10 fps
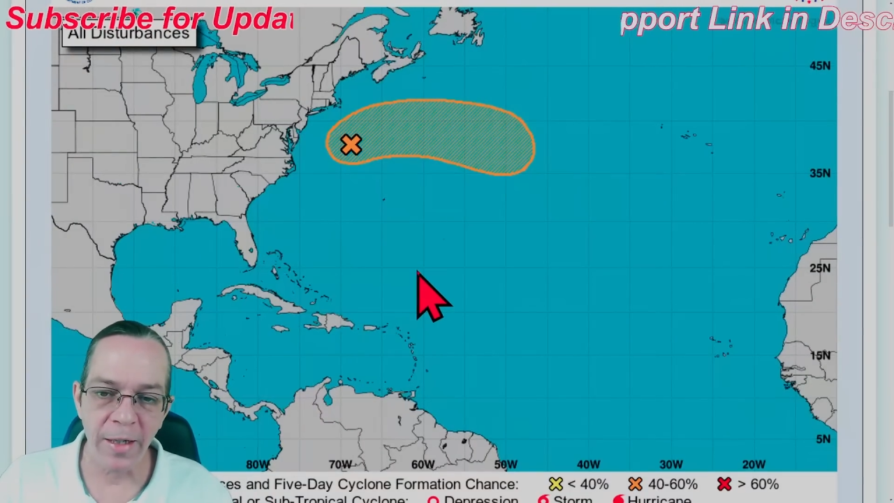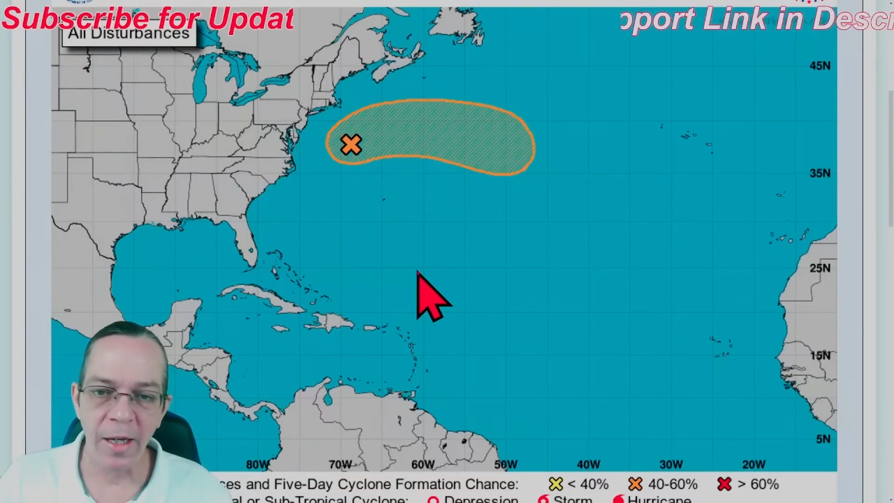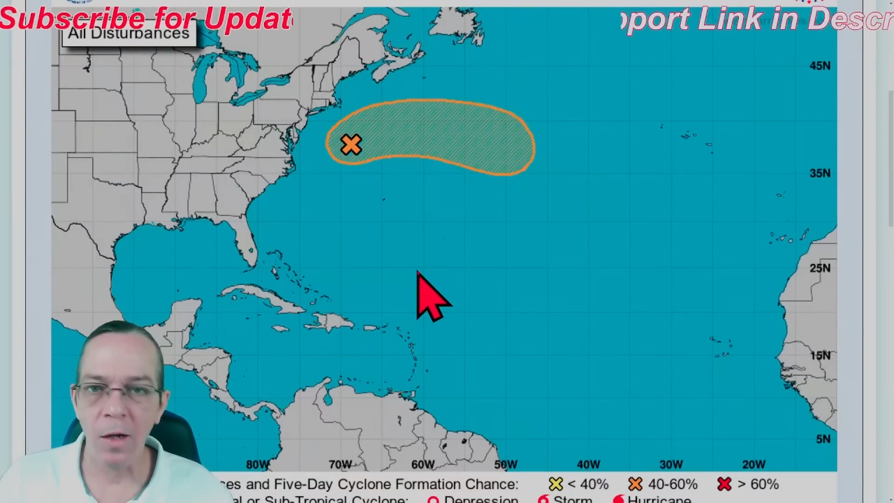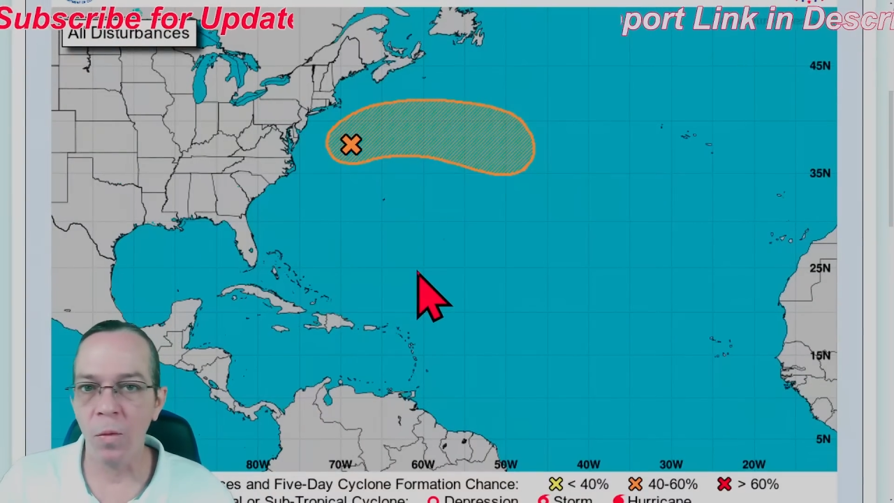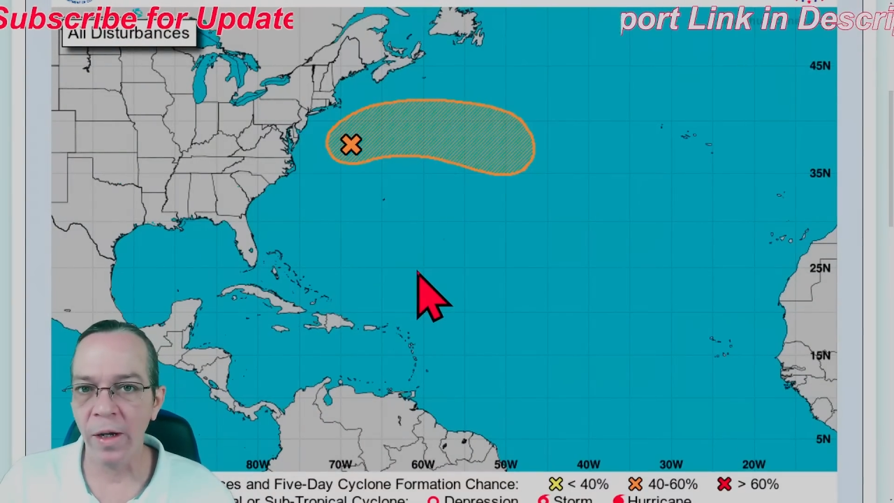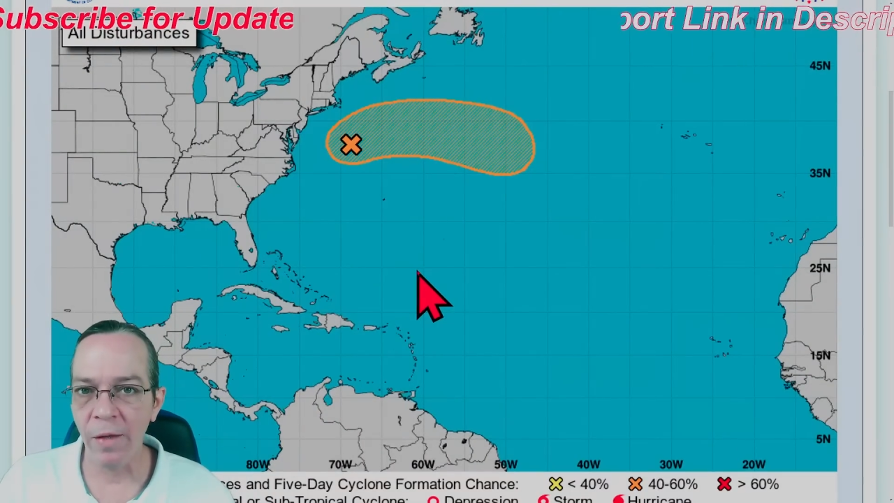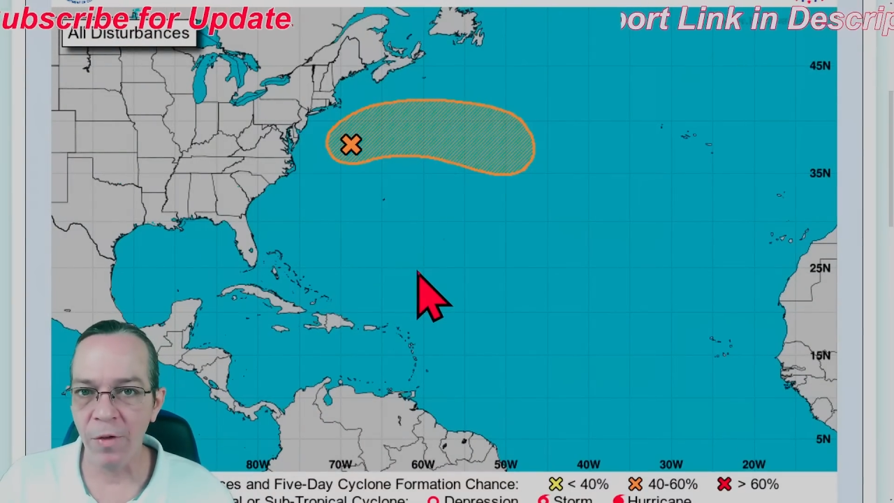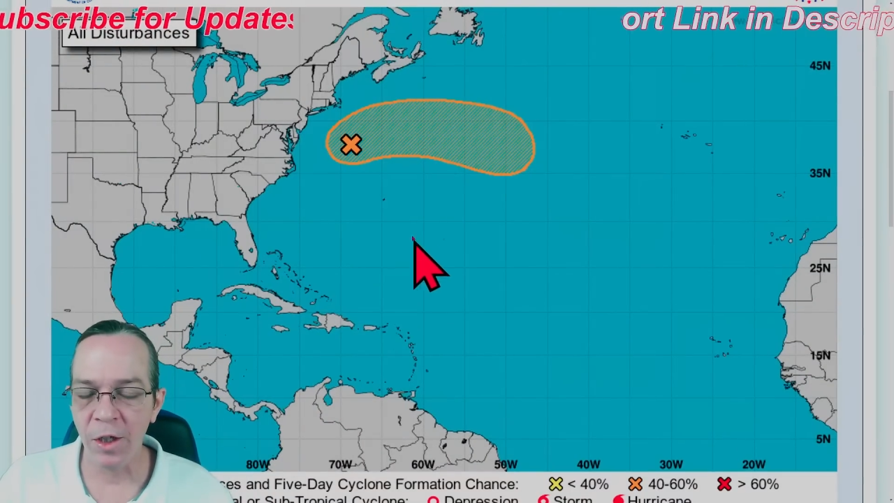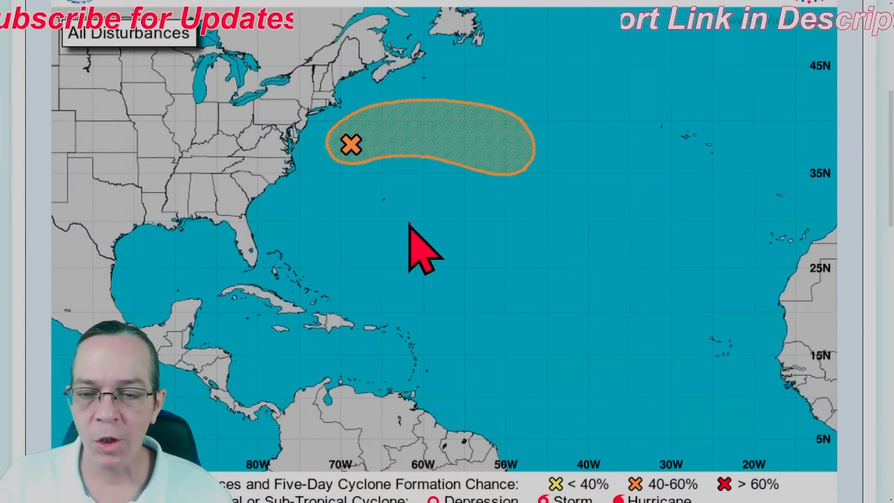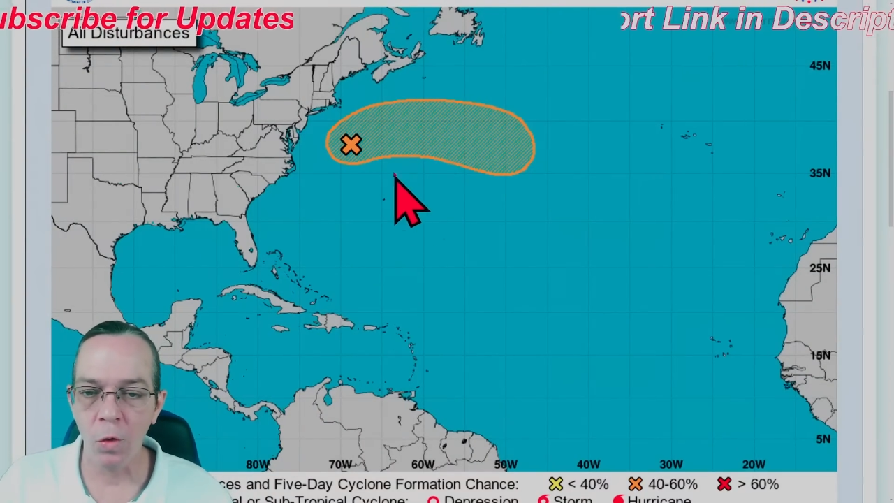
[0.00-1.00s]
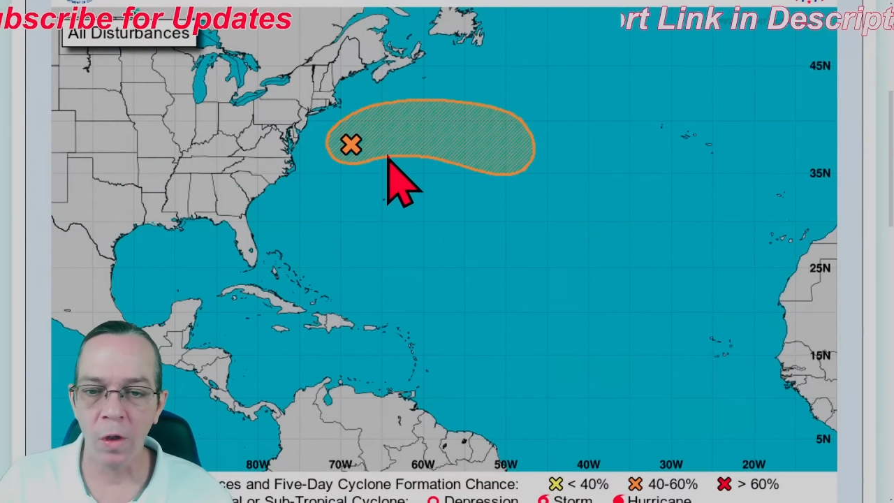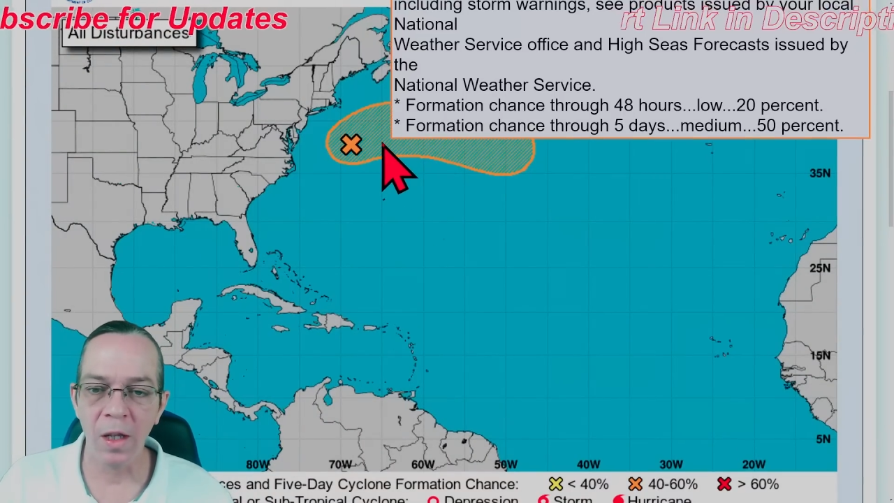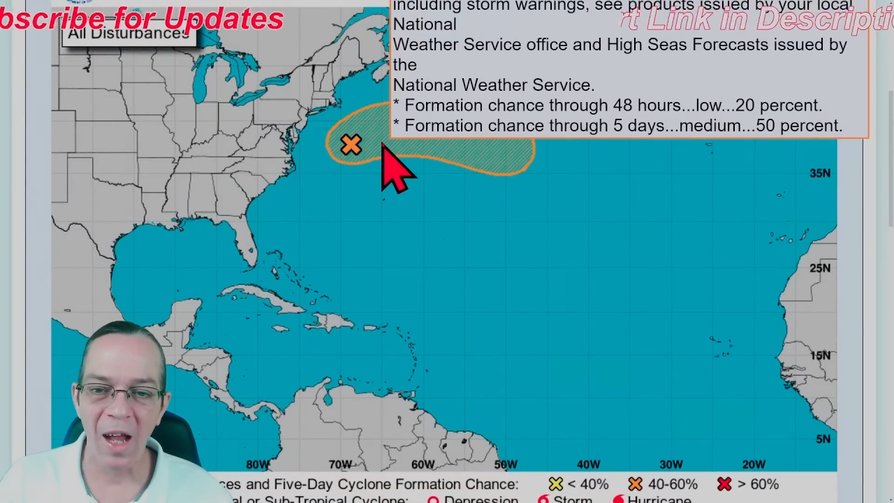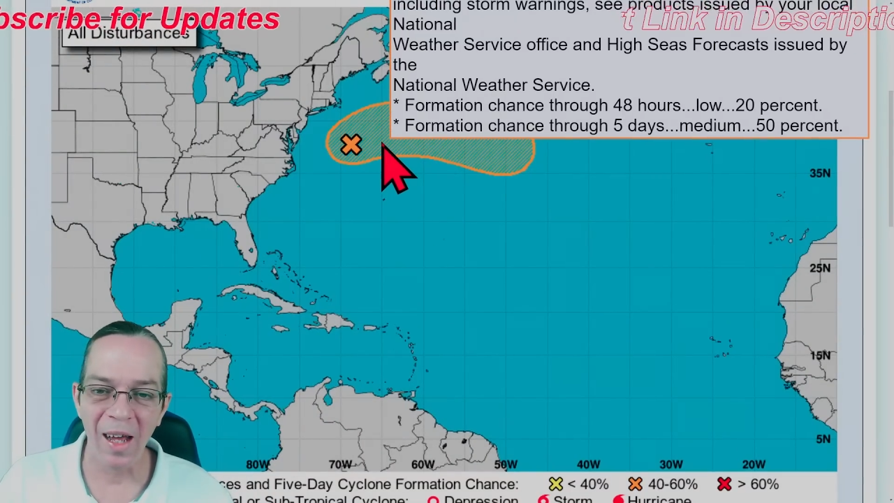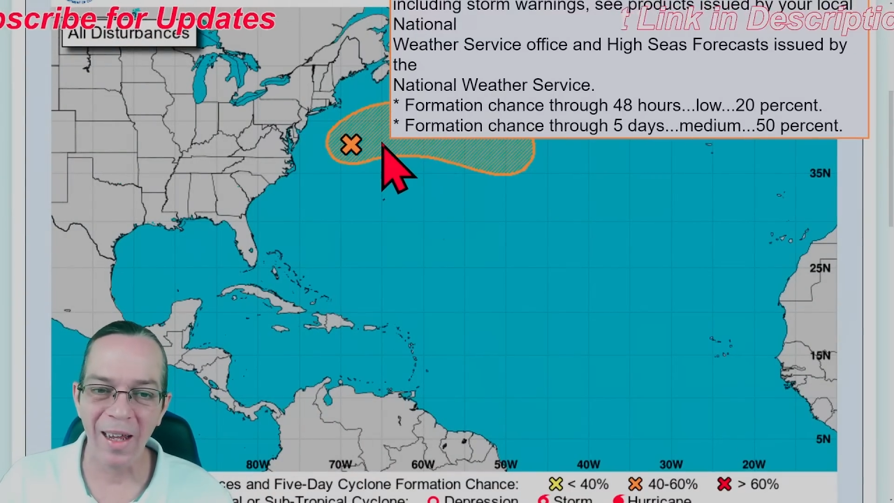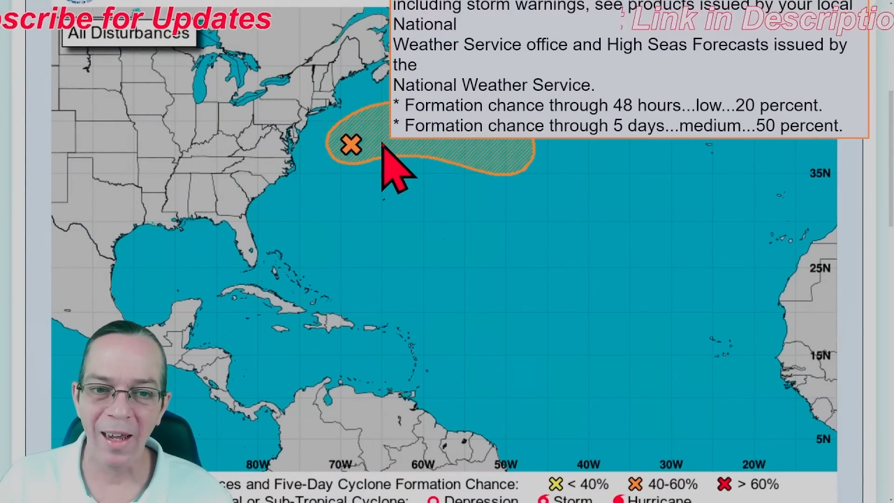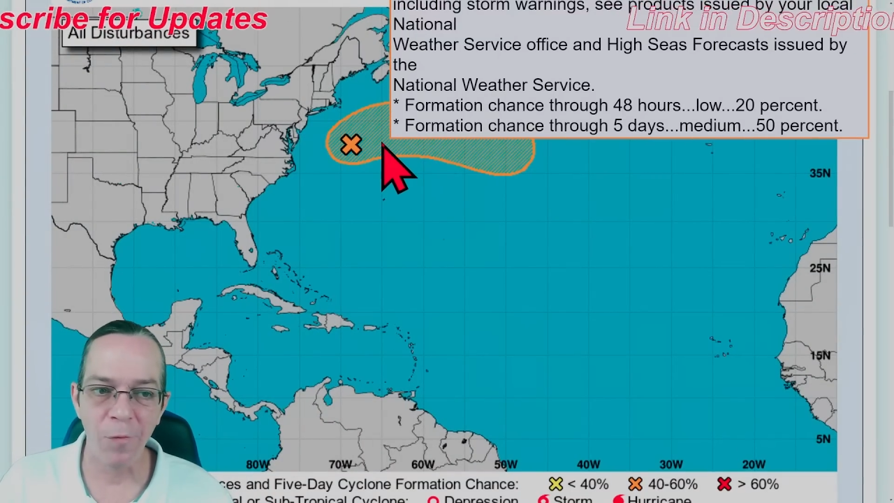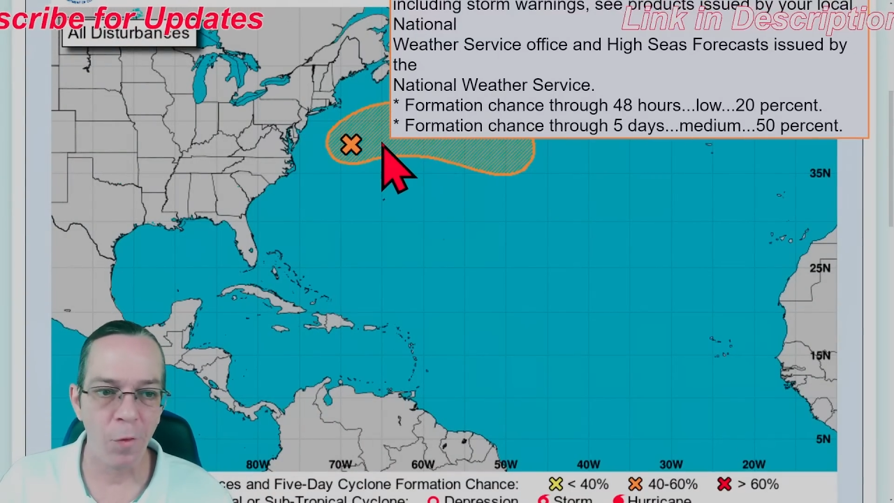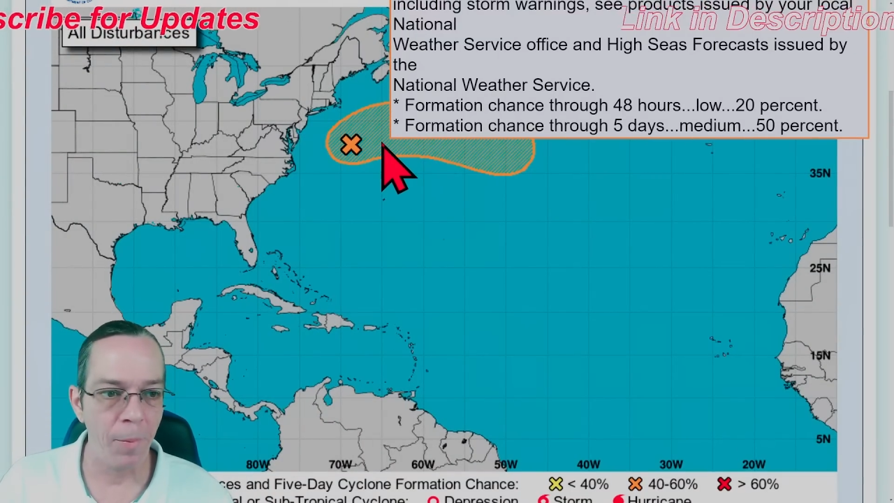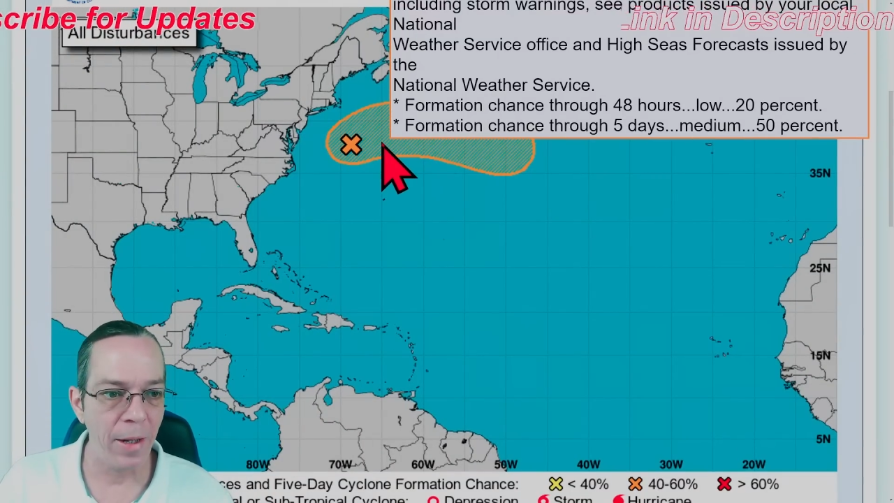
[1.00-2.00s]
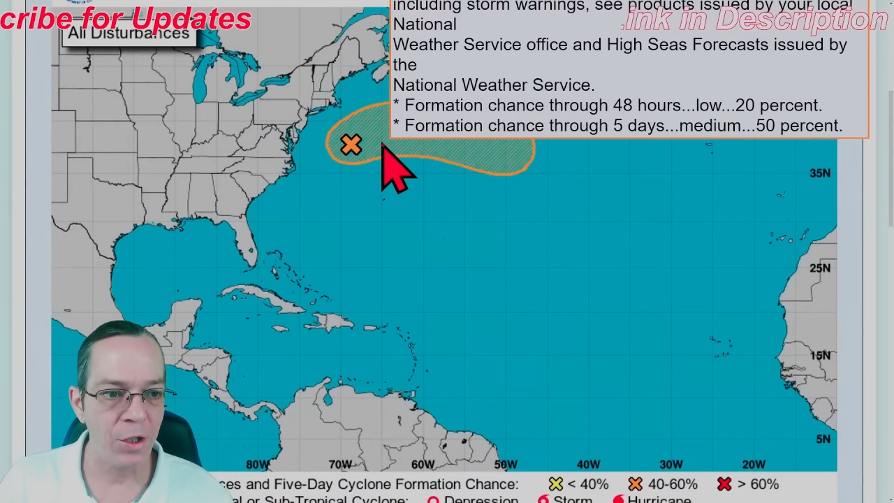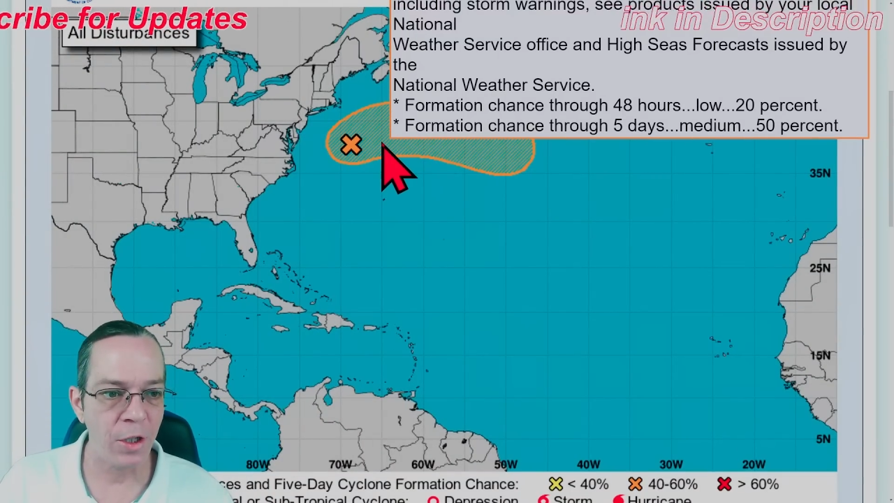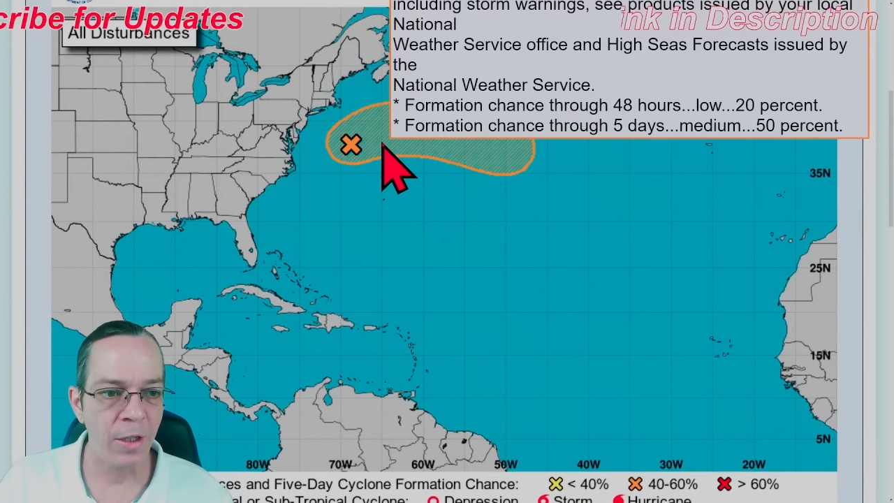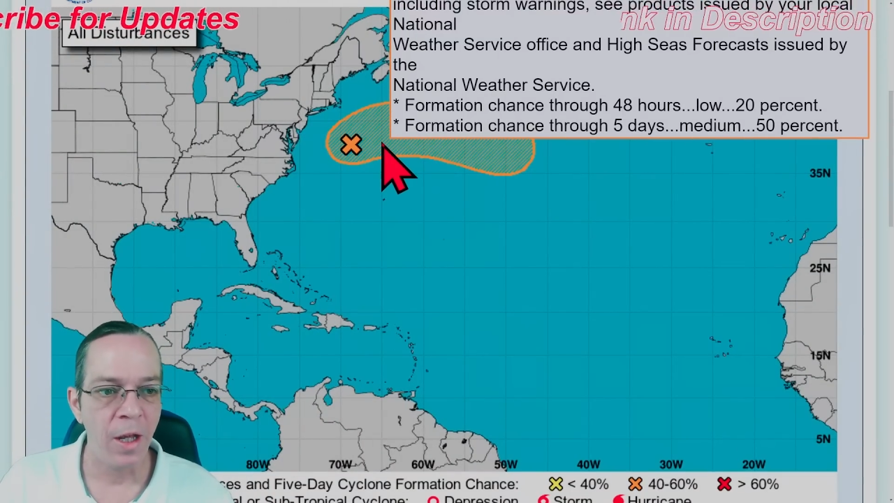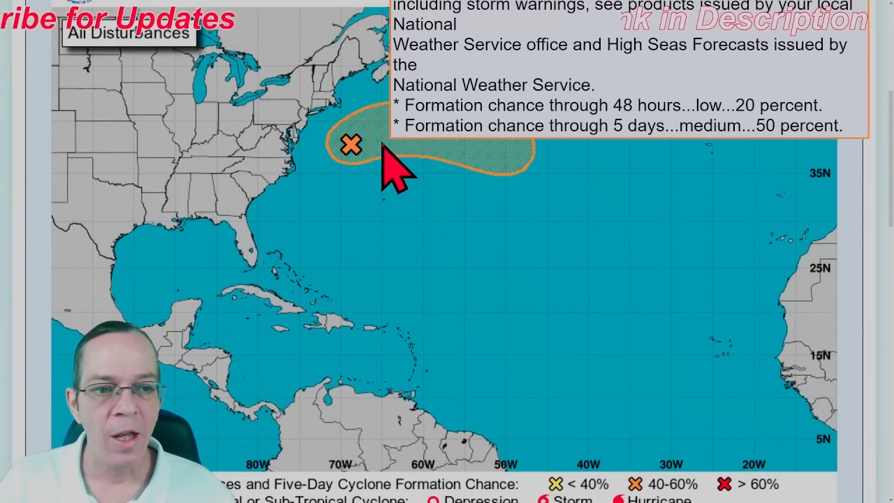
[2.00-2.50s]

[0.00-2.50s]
I didn't want to give you 2 o'clock information.